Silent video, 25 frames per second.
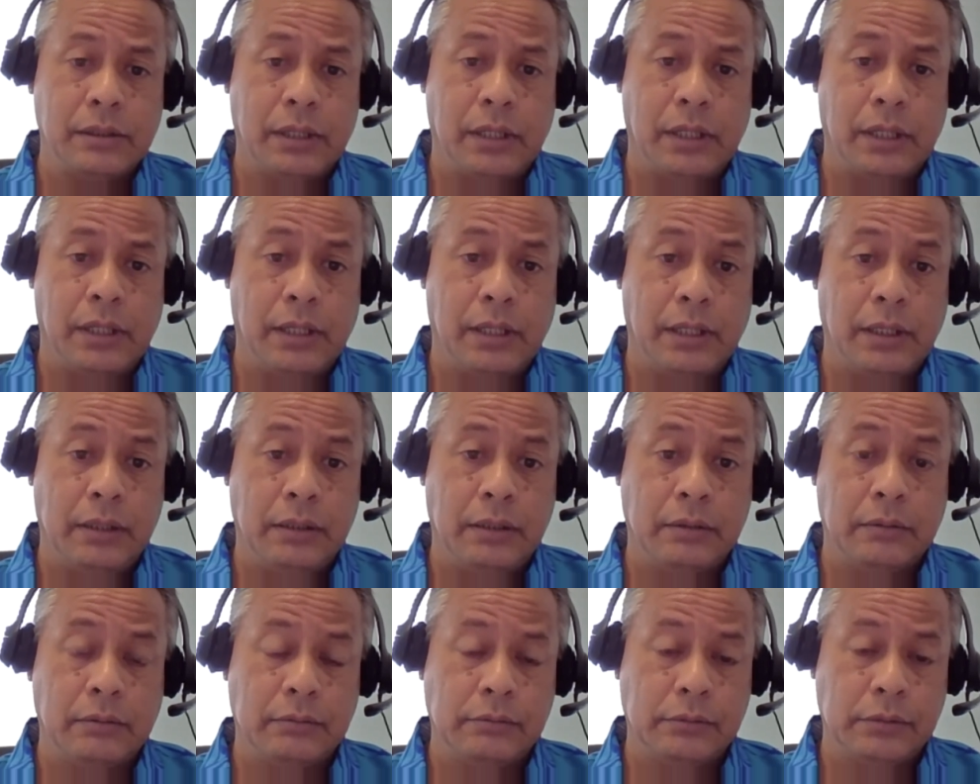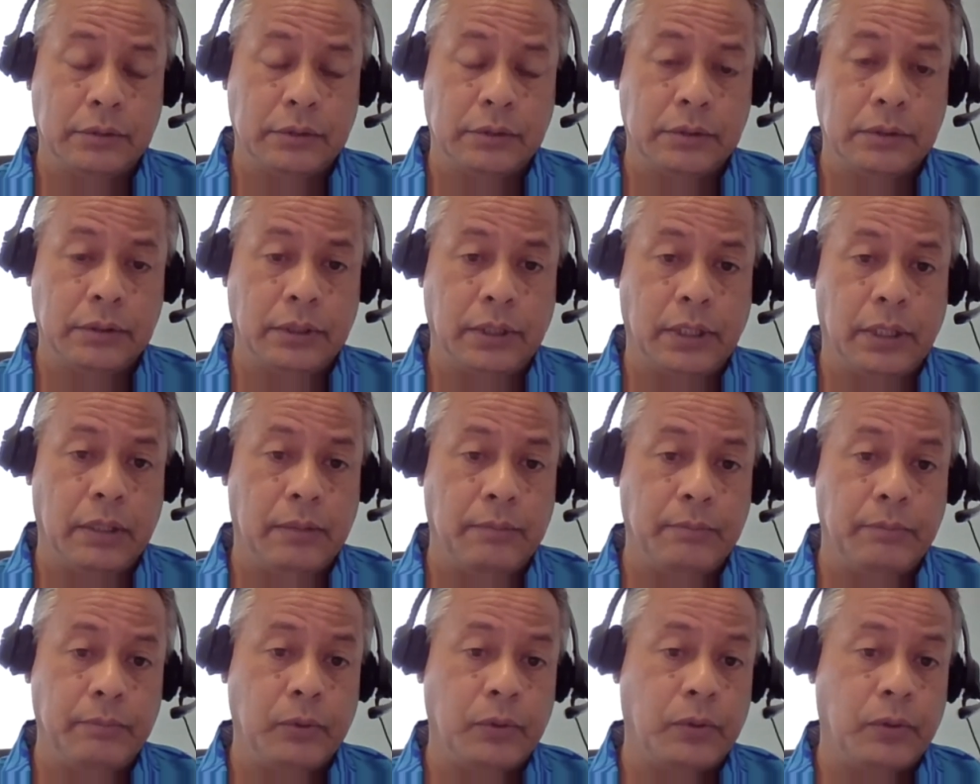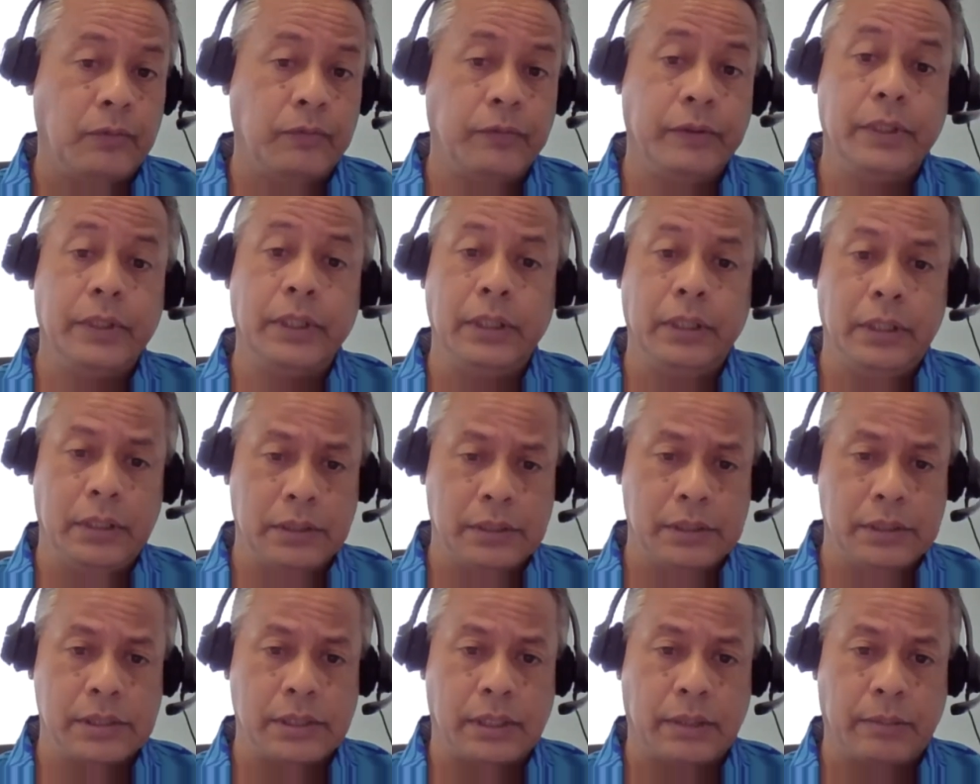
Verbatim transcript: uh, um, over the years.